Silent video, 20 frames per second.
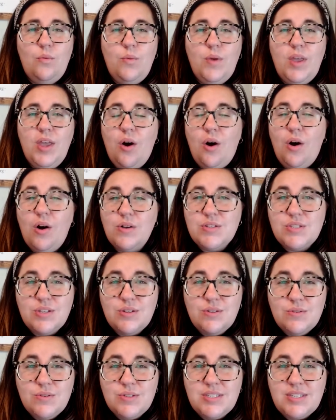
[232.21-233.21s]
We
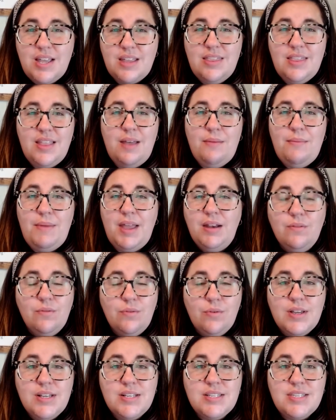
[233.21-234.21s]
also send them
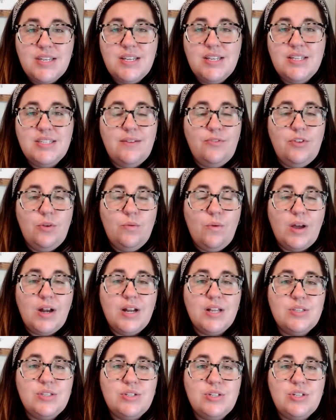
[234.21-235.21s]
invoices if you
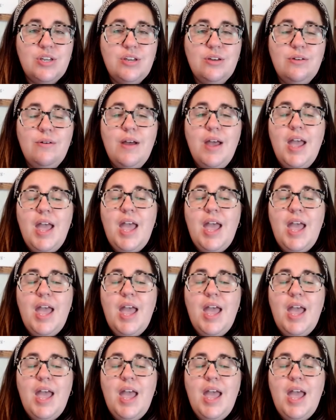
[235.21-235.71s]
want us to,